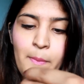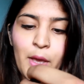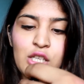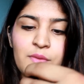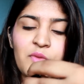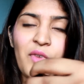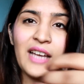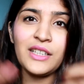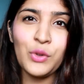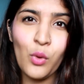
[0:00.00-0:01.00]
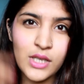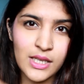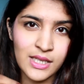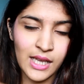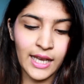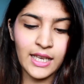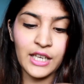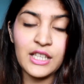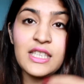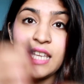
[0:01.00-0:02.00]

because of the fact it goes inside and it